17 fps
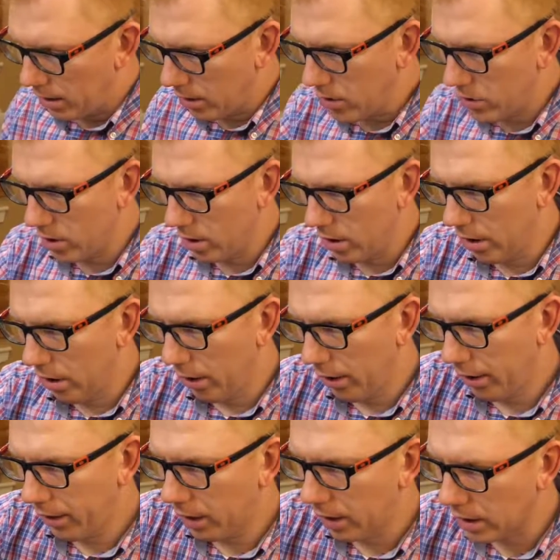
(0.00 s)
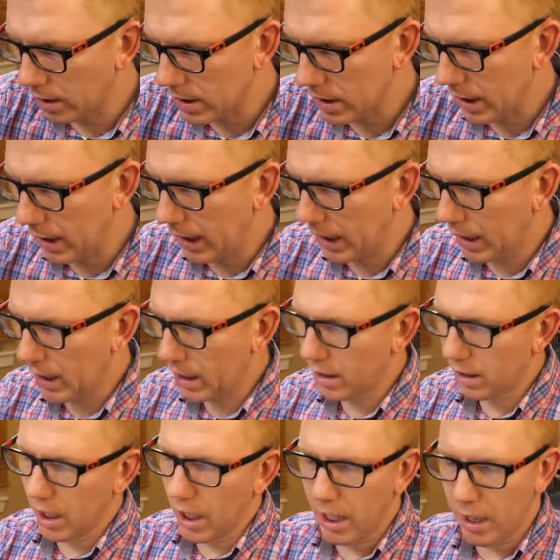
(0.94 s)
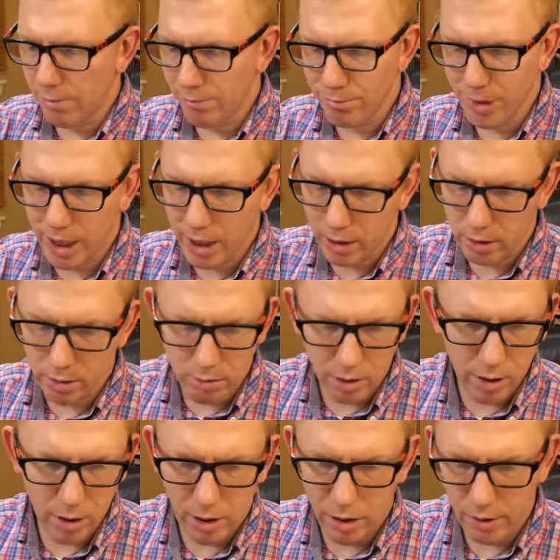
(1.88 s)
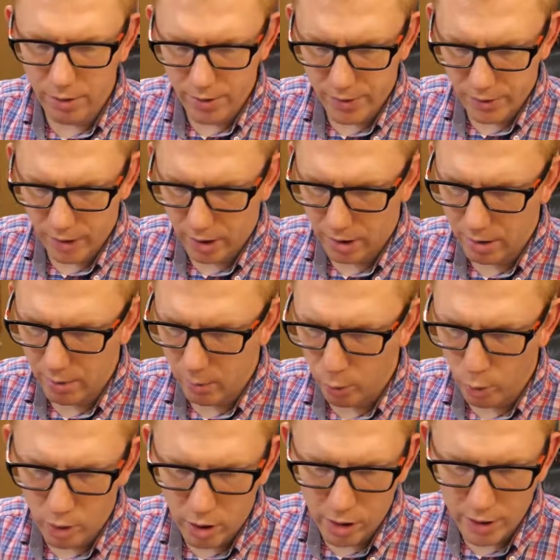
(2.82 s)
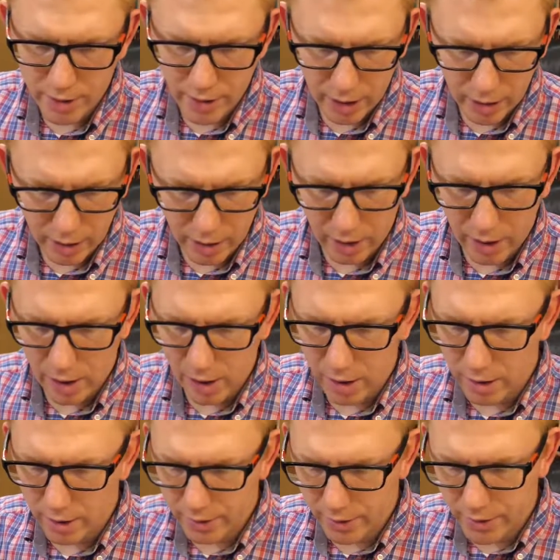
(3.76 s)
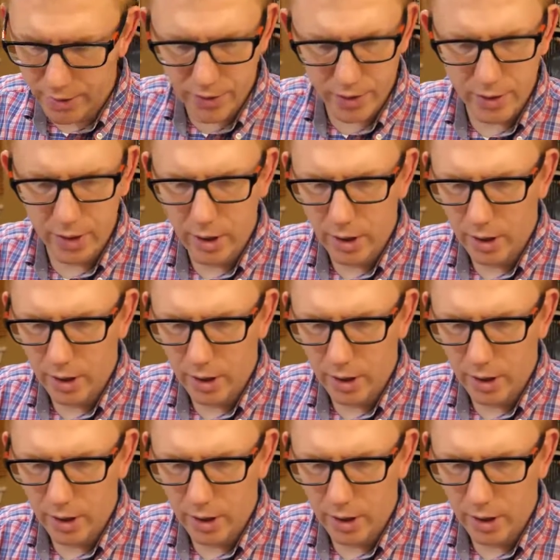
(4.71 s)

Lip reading: additional things like manuals and warranty cards,